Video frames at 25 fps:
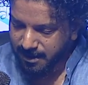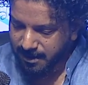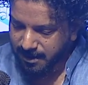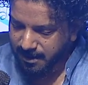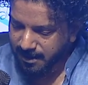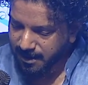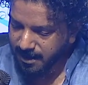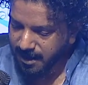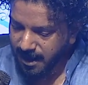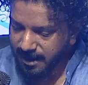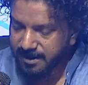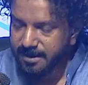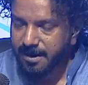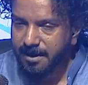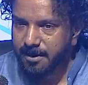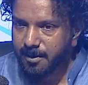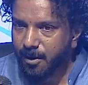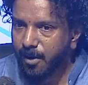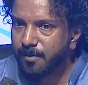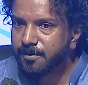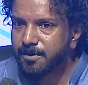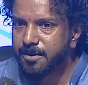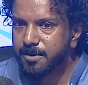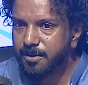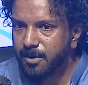Gandhi
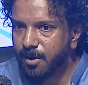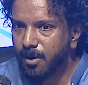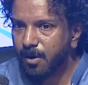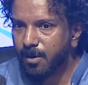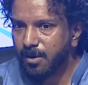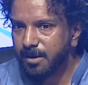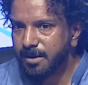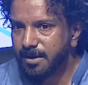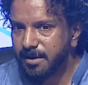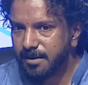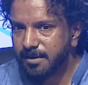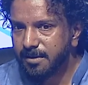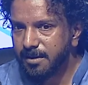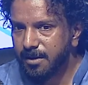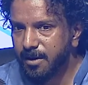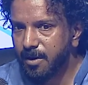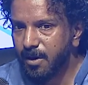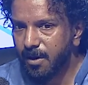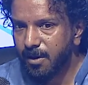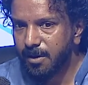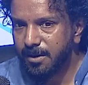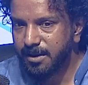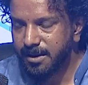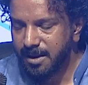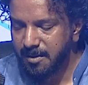often called
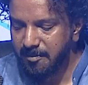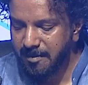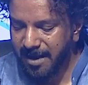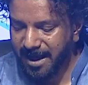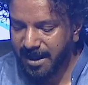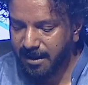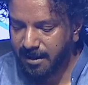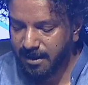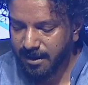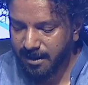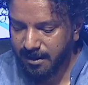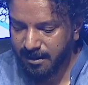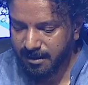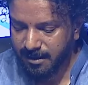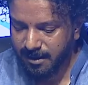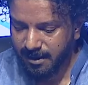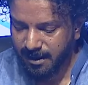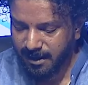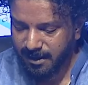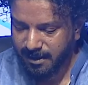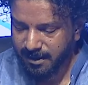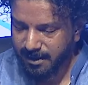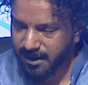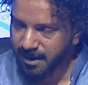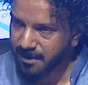God the maker,
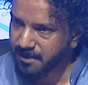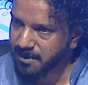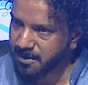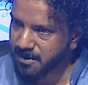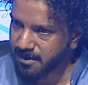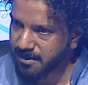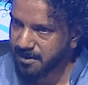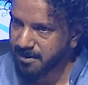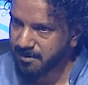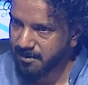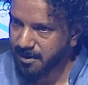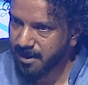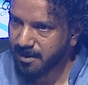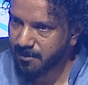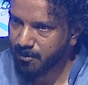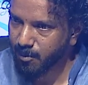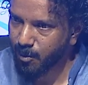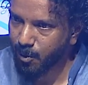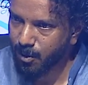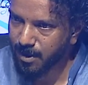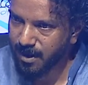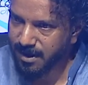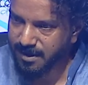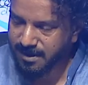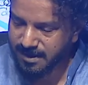and that was a
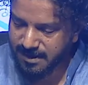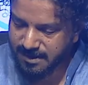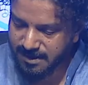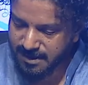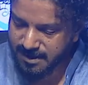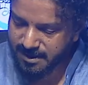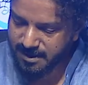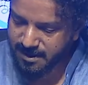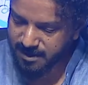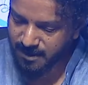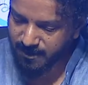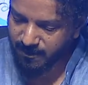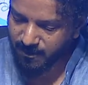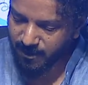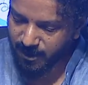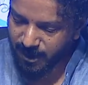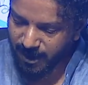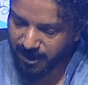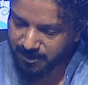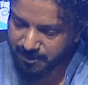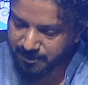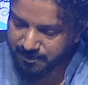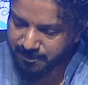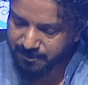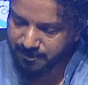more consistent term for
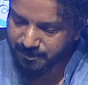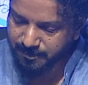him.